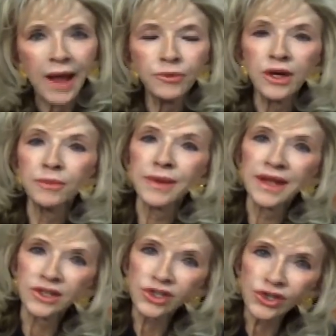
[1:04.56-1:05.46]
I'm going to
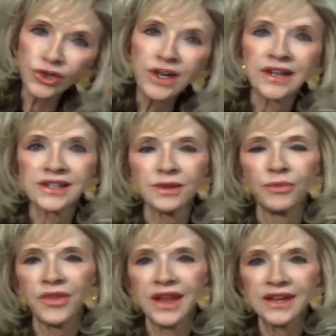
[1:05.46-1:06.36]
be inserting
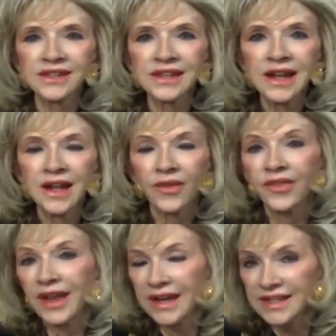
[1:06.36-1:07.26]
some things
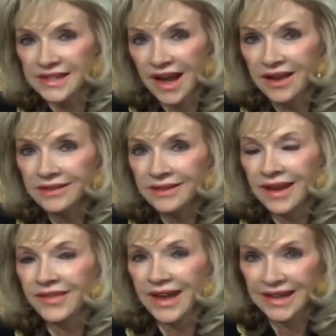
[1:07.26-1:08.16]
that he's done
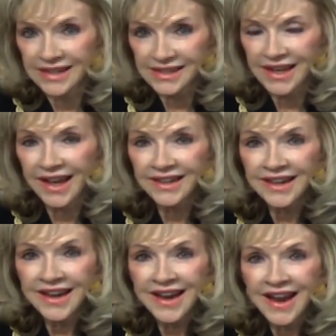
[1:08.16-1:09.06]
and that he
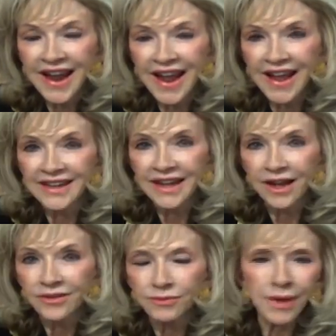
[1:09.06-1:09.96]
said, and
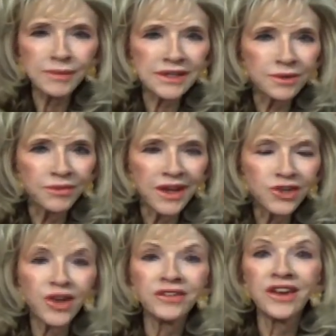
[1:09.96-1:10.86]
maybe some
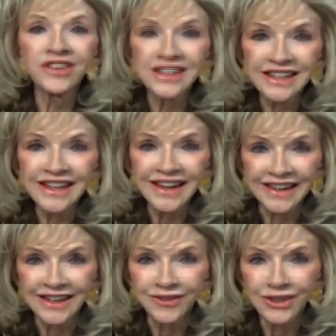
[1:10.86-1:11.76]
things you haven't even
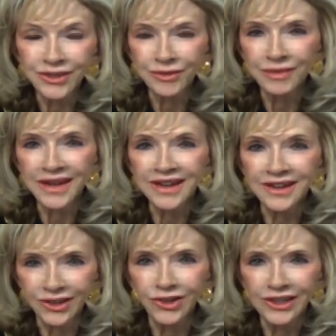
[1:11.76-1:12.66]
seen, which will
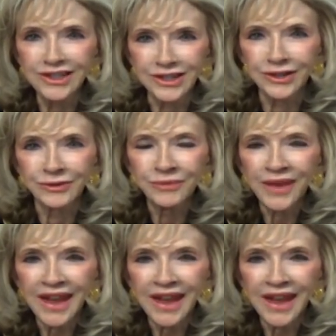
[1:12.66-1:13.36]
be good too.